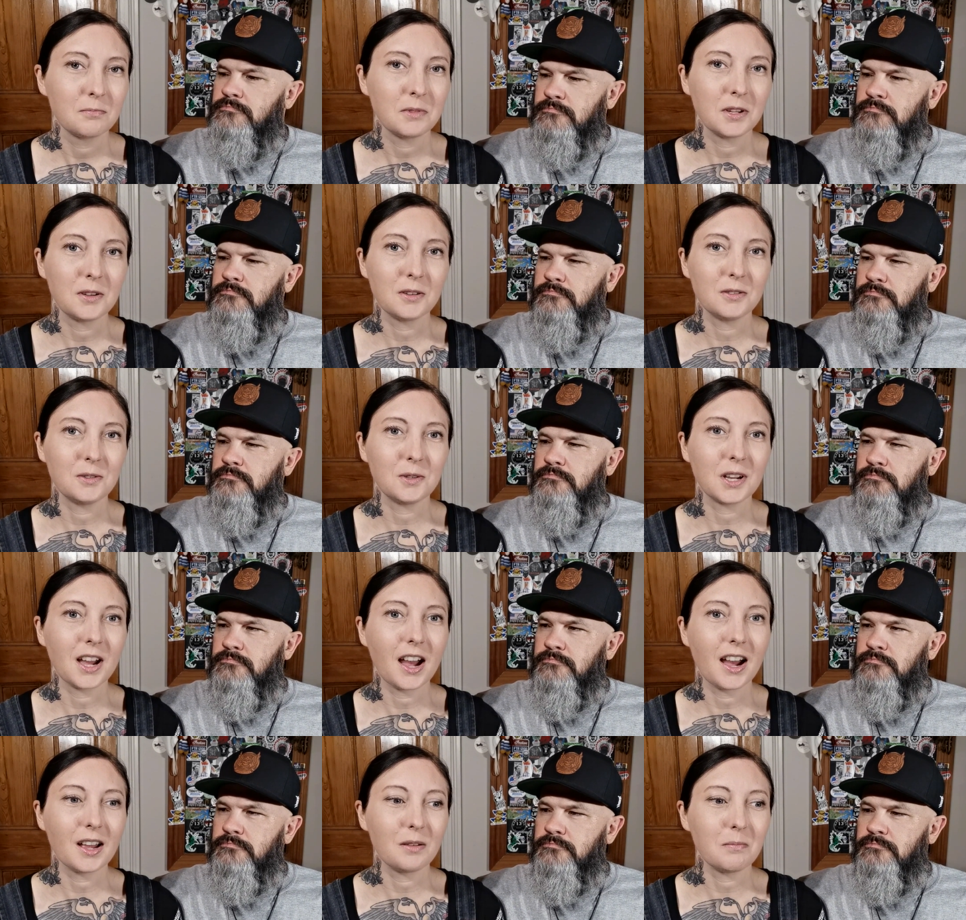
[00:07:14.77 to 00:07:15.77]
Speaker 1: Because you
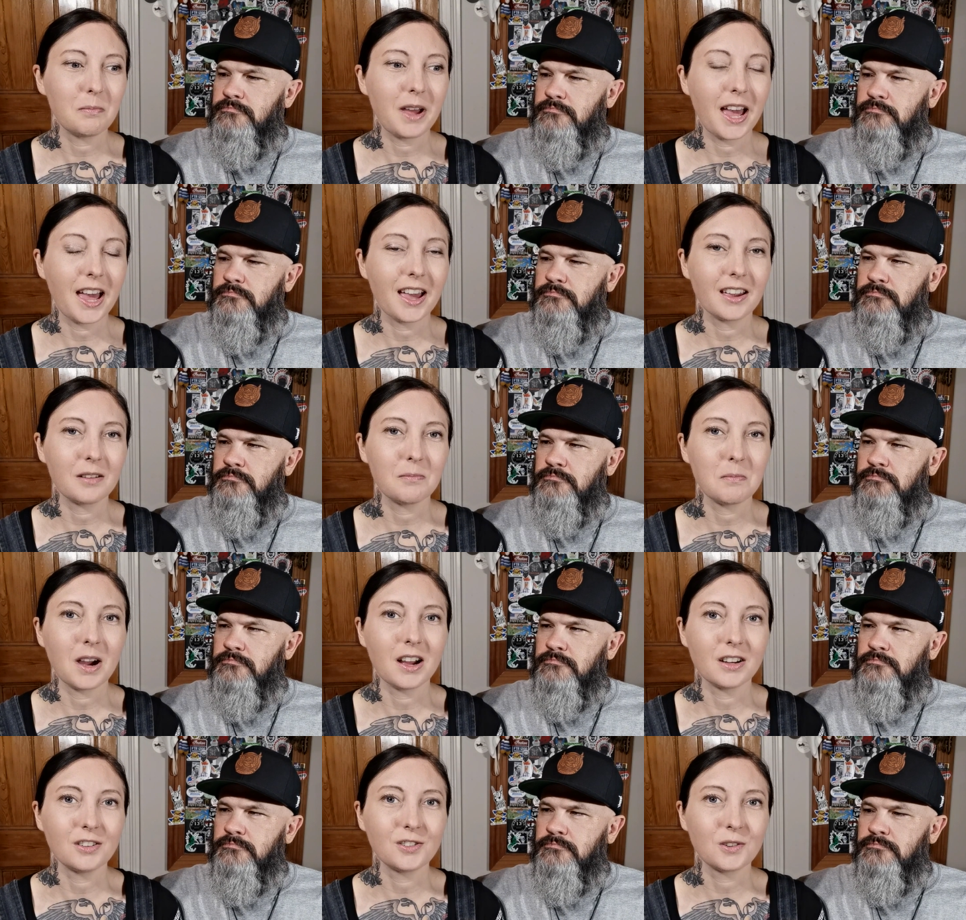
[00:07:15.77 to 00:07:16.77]
can't pack
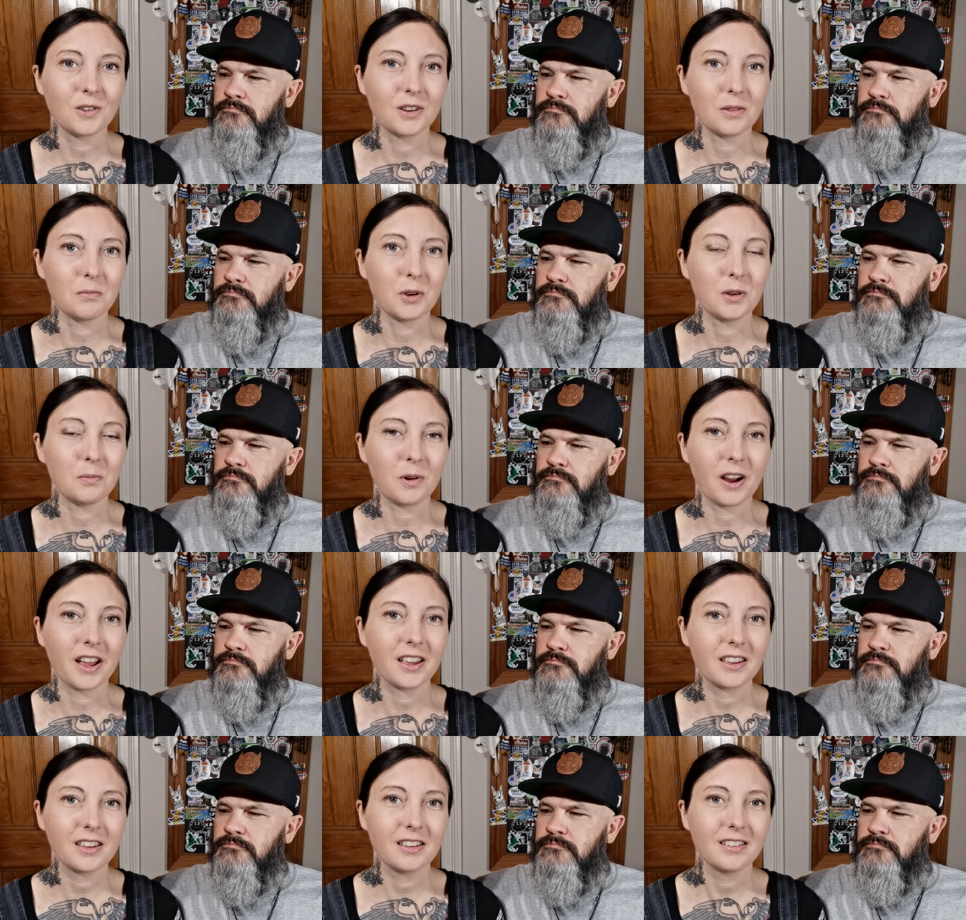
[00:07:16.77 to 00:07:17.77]
much on a
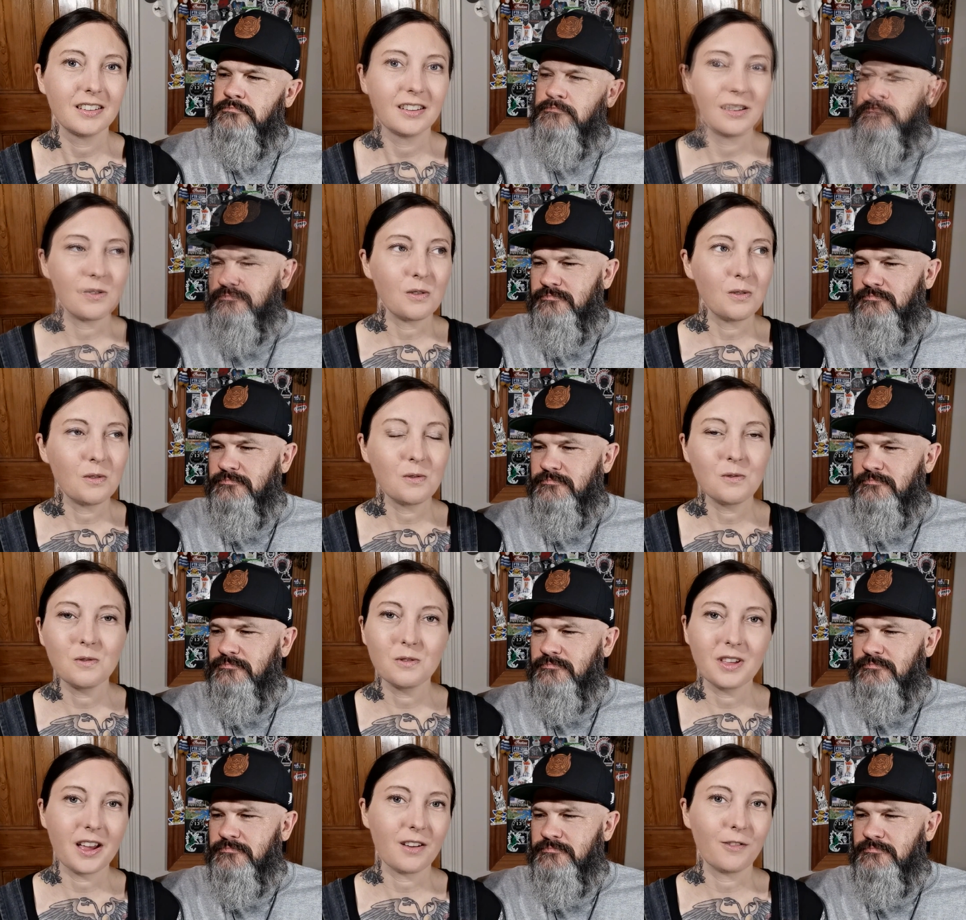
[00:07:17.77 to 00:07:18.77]
motorbike.
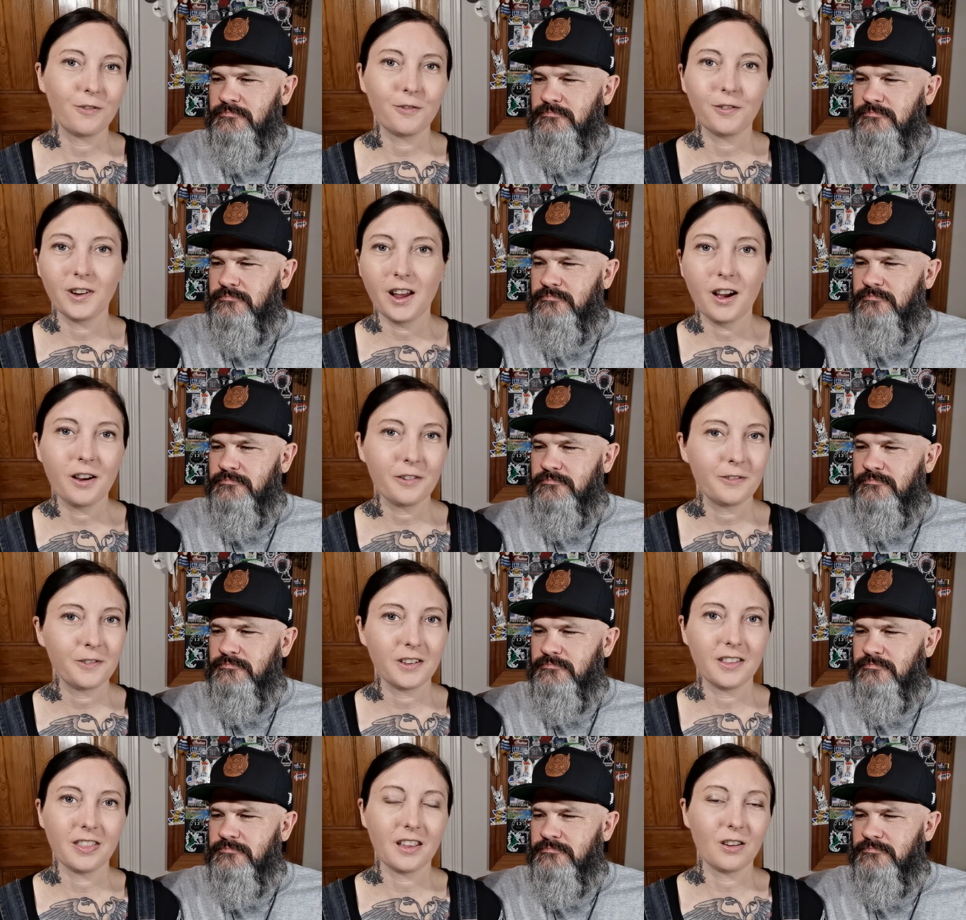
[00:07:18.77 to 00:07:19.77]
All that fluff
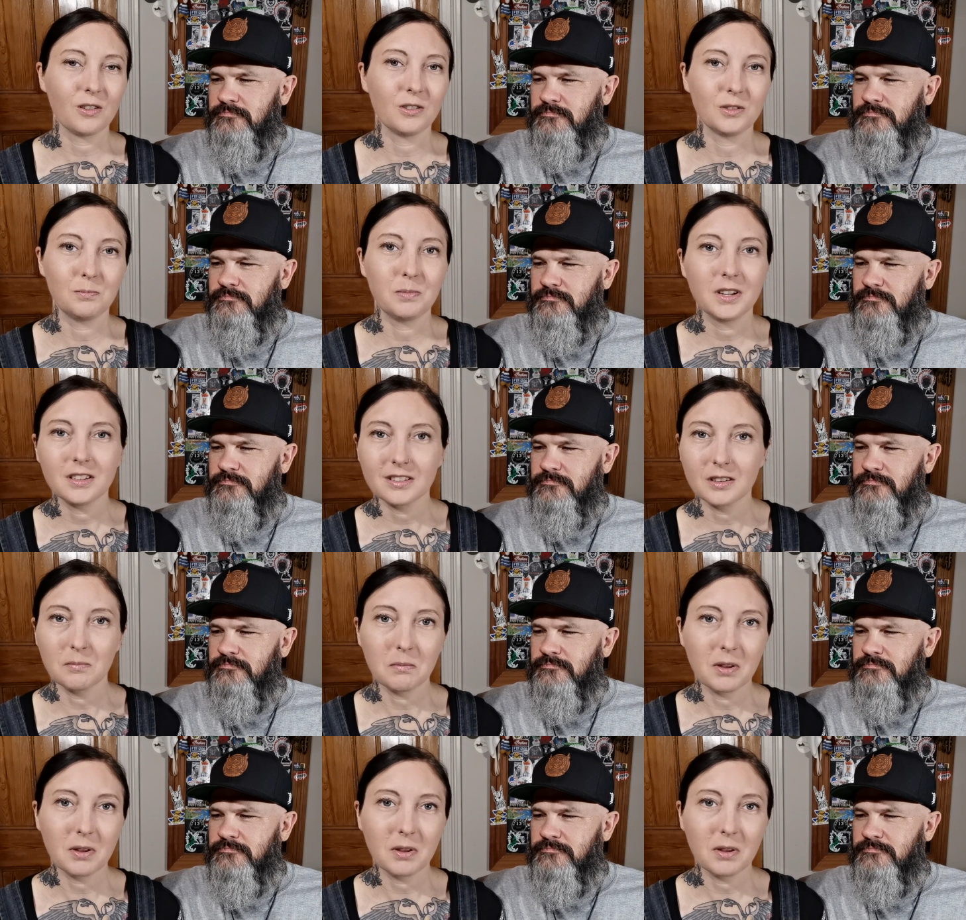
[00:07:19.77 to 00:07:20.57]
and those bits and